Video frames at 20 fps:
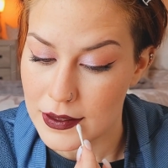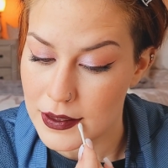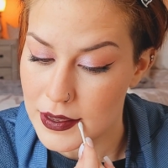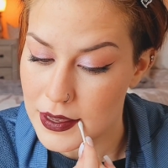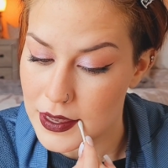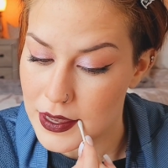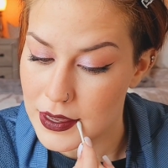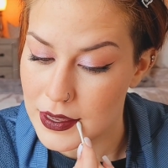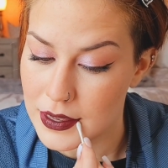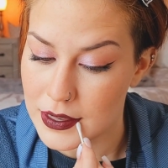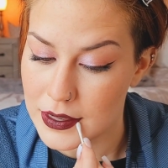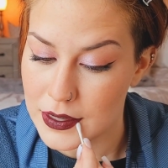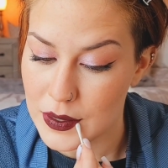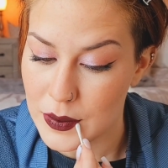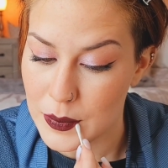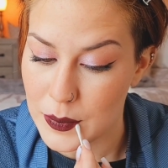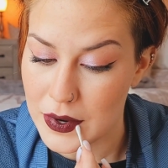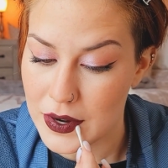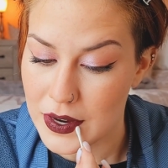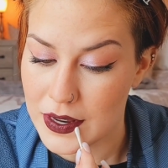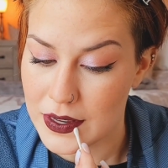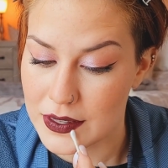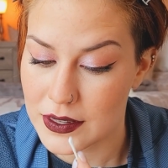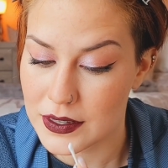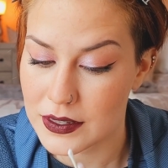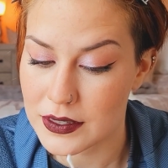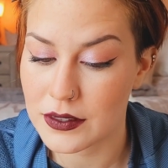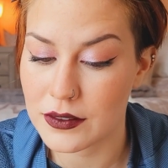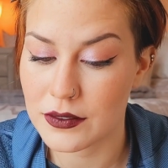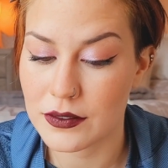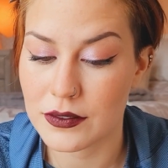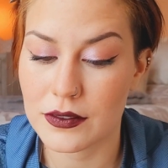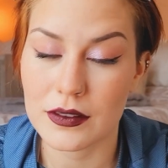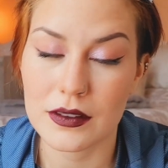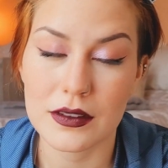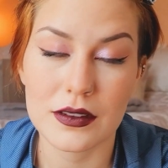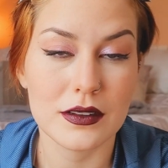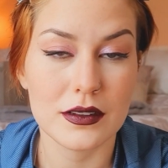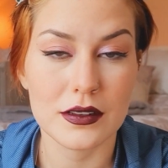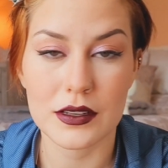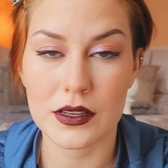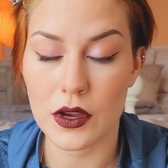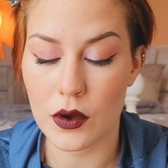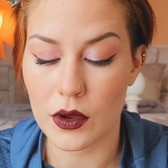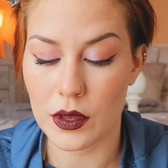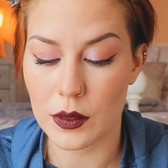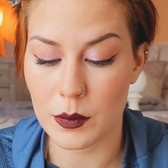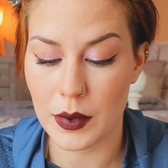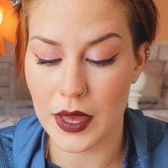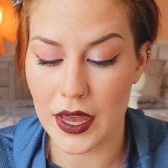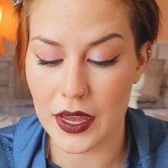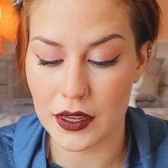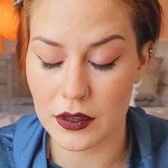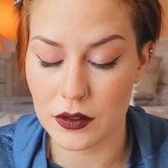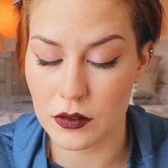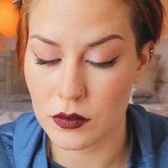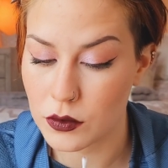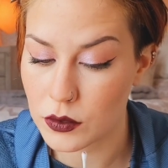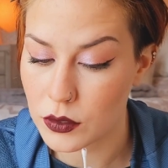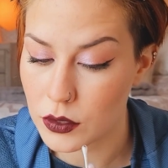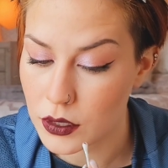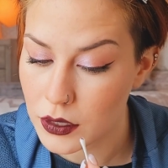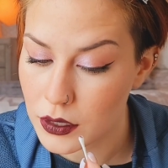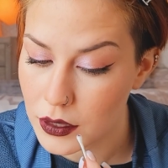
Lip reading: It's a process of going back and forth.